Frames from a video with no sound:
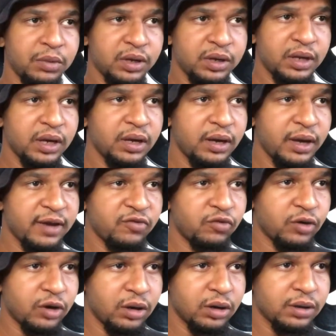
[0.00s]
Monday Night
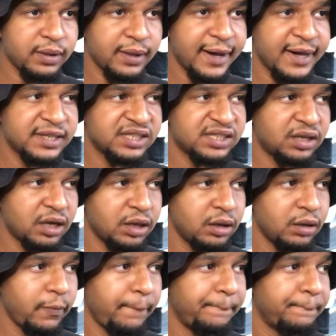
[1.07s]
Raw last
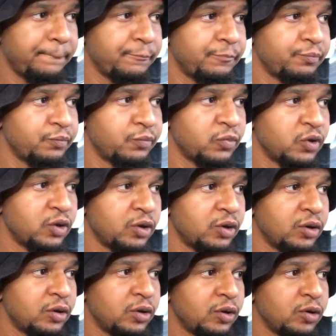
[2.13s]
night
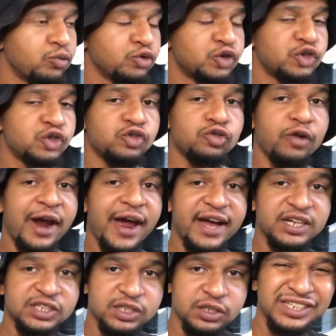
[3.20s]
was
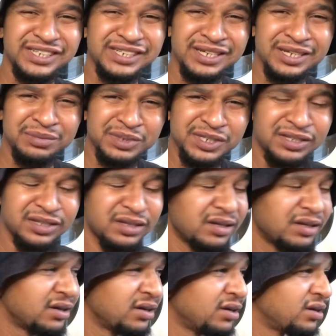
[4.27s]
trash. Chips,
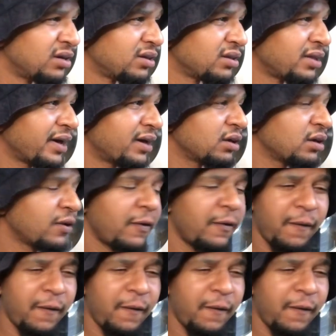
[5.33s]
like,